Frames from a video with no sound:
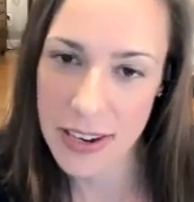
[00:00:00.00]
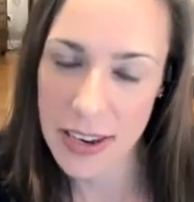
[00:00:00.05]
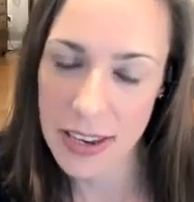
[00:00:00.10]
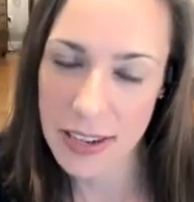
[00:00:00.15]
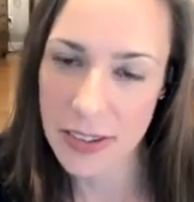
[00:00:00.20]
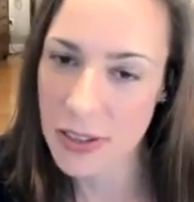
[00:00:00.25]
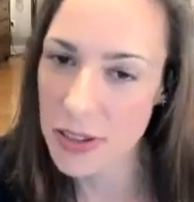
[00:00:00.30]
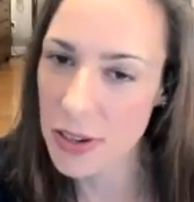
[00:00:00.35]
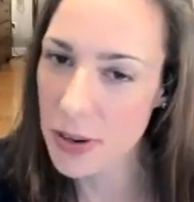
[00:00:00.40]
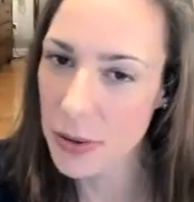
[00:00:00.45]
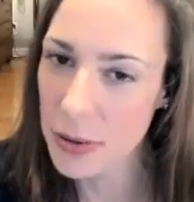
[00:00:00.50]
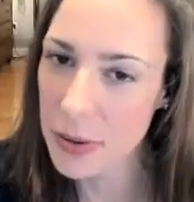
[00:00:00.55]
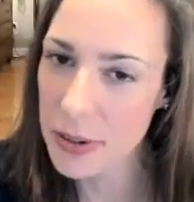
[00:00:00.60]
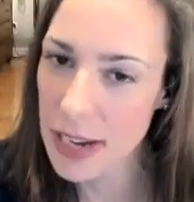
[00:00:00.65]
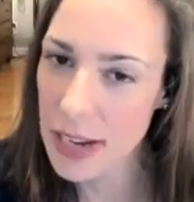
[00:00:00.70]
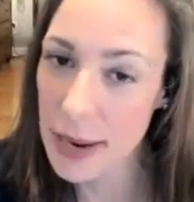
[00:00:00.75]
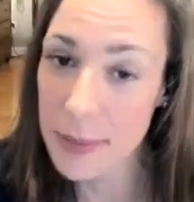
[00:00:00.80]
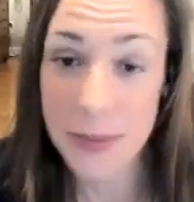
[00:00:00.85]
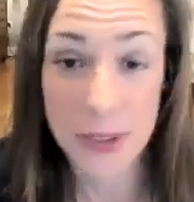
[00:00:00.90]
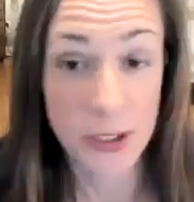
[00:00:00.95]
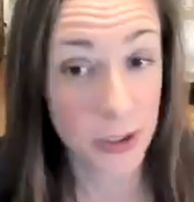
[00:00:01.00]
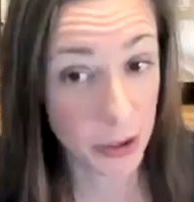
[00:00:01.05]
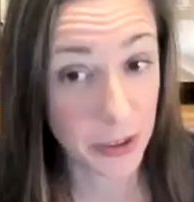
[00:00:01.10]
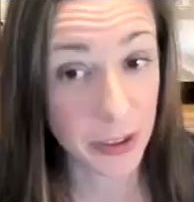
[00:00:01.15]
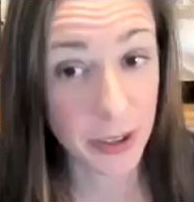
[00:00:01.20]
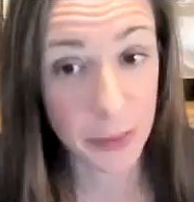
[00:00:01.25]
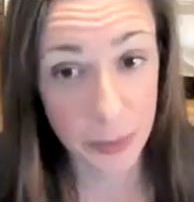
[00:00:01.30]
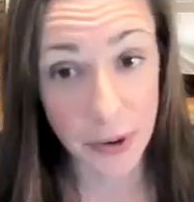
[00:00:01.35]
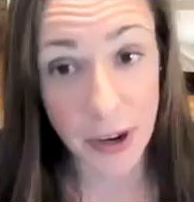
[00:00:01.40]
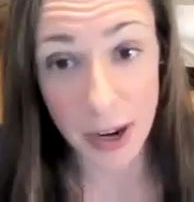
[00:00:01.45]
And so I'm sure
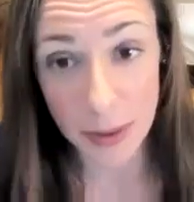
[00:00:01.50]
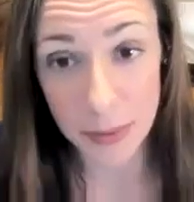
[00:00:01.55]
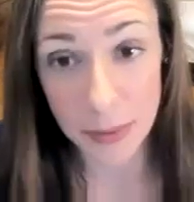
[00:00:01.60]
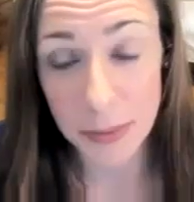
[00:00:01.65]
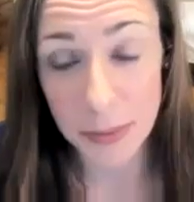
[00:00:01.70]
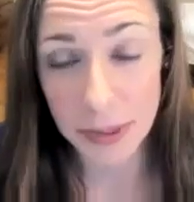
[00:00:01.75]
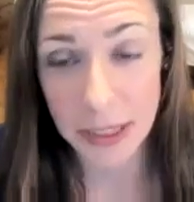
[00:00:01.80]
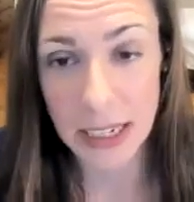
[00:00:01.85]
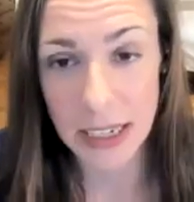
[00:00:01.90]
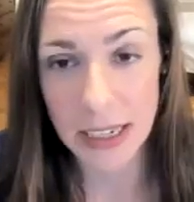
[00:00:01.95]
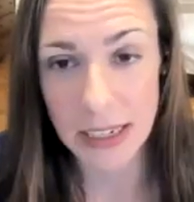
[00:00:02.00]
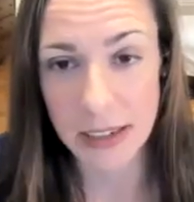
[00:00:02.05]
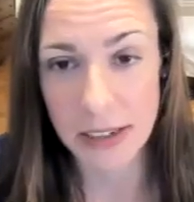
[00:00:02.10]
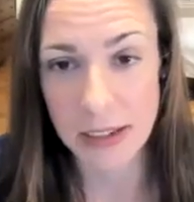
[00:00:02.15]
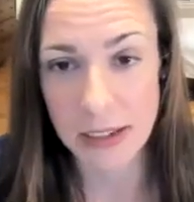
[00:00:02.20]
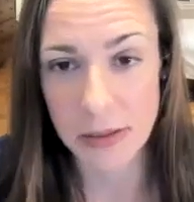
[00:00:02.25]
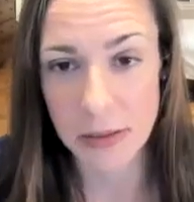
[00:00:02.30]
there probably is